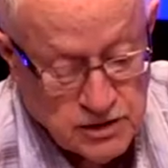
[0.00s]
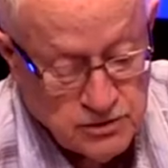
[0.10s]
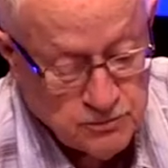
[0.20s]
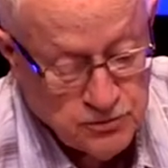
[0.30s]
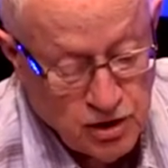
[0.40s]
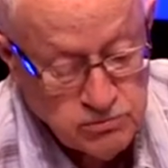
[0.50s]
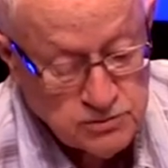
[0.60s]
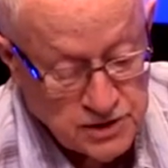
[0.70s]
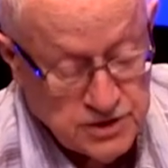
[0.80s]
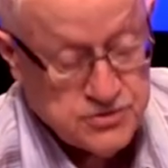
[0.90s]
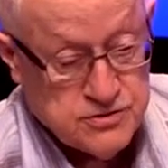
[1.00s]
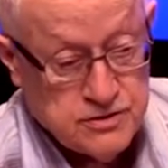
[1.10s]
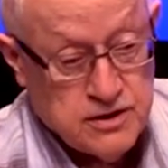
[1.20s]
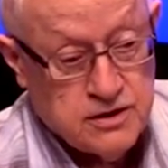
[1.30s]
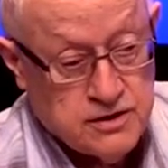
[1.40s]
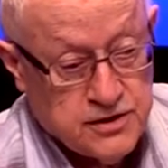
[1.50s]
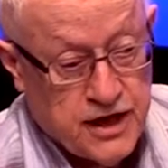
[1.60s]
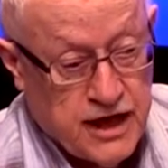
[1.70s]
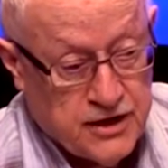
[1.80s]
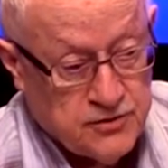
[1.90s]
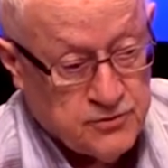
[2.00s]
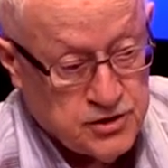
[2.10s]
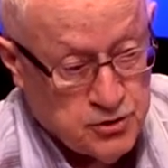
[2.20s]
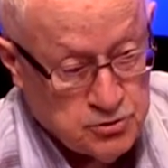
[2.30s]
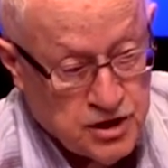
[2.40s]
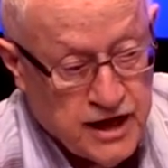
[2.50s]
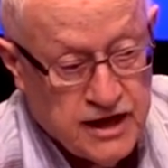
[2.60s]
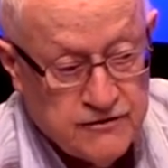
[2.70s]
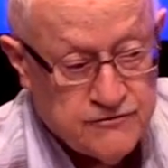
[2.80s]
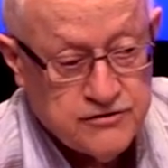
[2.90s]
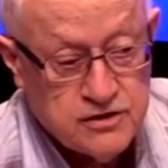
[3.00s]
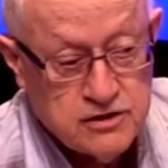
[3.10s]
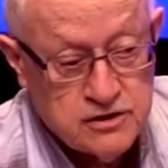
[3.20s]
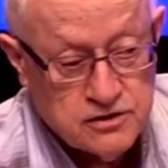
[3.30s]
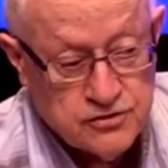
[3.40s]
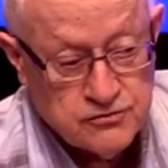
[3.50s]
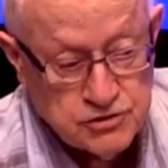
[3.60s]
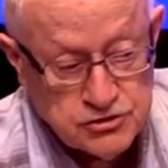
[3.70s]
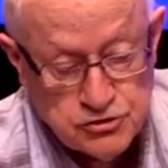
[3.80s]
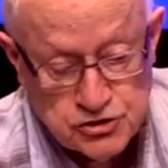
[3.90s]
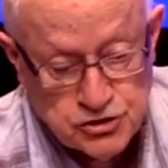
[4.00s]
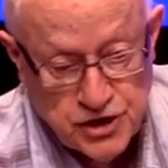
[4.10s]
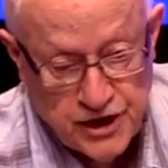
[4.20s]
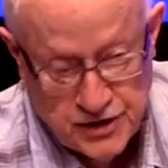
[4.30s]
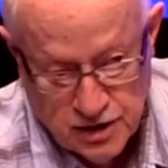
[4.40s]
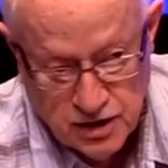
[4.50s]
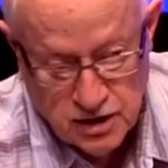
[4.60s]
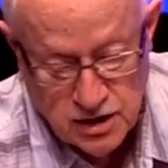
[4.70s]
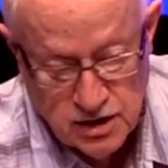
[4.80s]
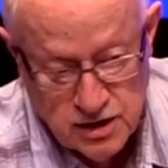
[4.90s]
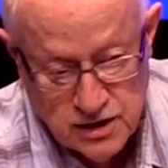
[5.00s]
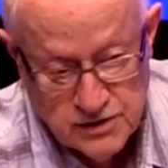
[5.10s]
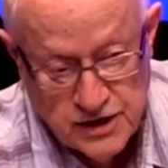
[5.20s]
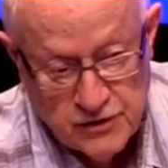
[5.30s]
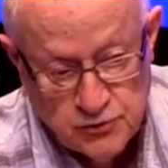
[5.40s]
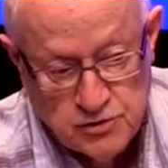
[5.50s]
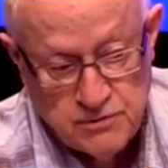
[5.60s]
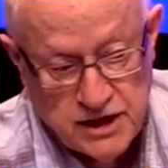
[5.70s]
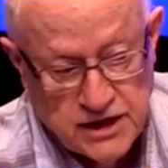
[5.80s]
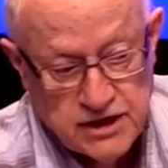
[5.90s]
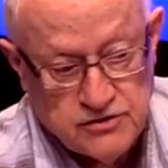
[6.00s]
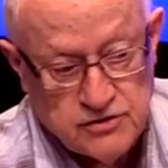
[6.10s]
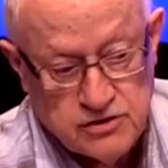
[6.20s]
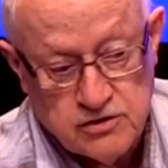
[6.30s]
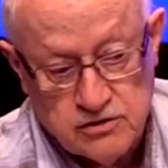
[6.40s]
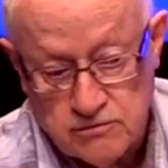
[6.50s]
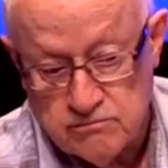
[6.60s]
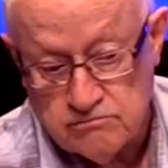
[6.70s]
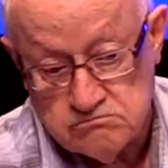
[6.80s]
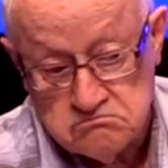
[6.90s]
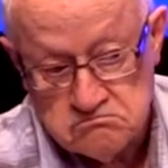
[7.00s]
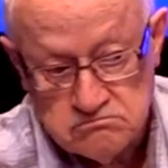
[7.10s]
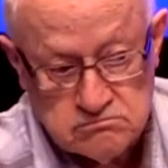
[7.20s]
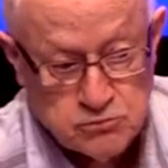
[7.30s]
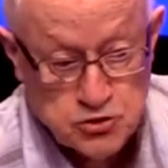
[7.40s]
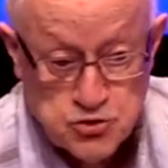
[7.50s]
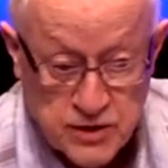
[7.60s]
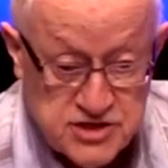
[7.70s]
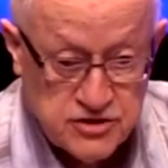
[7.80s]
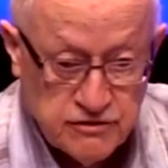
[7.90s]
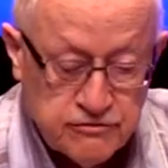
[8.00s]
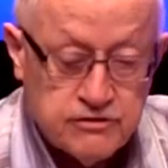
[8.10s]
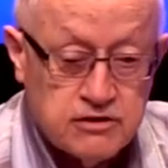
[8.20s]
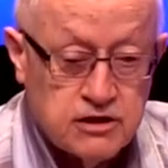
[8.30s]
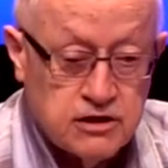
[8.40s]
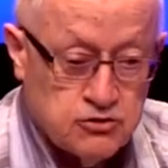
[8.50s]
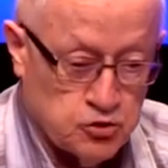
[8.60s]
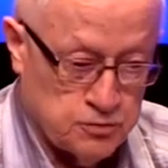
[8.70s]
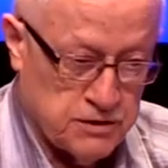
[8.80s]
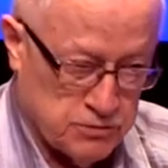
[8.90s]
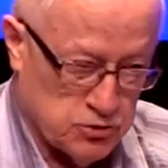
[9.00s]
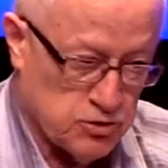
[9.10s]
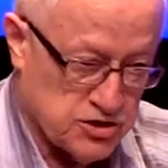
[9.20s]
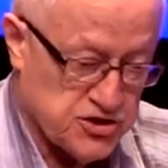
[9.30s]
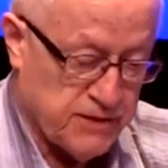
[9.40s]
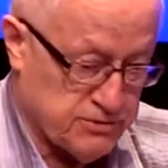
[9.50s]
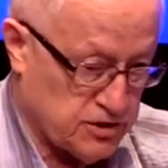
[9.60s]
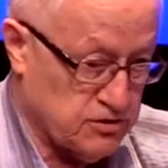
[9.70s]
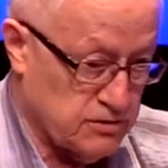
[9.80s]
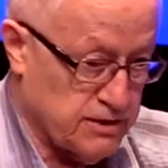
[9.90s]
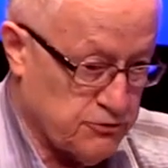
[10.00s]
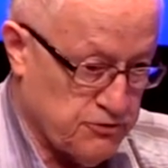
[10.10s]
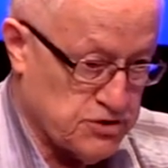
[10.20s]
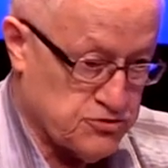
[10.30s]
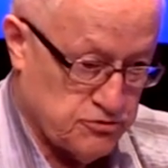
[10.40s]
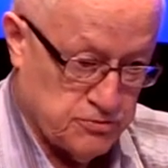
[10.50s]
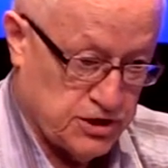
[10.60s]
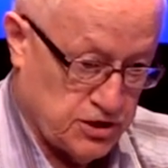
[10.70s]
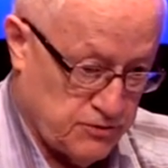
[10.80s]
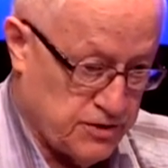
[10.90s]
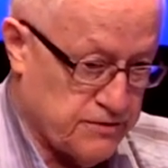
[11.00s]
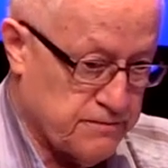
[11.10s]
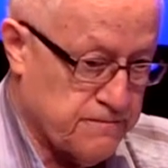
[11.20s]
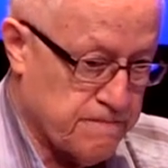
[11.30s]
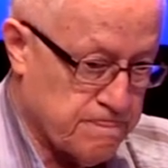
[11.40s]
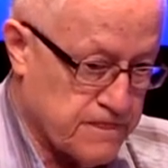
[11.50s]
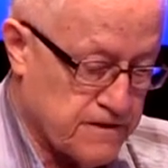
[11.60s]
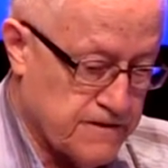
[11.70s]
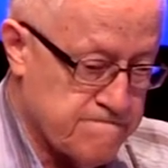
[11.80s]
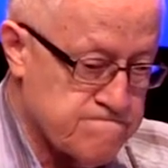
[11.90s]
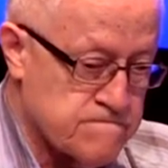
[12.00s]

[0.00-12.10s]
The problem is that we don't have the research data that would make it persuasive to people who are skeptical about rest to begin with. Okay?